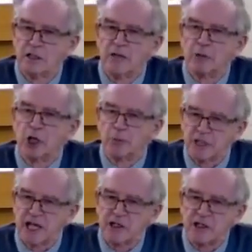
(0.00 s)
it will
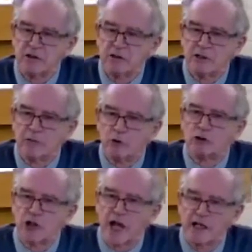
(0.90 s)
upset you, it will
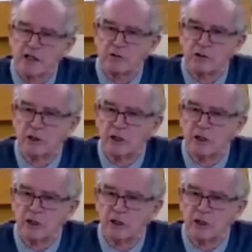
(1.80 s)
change you,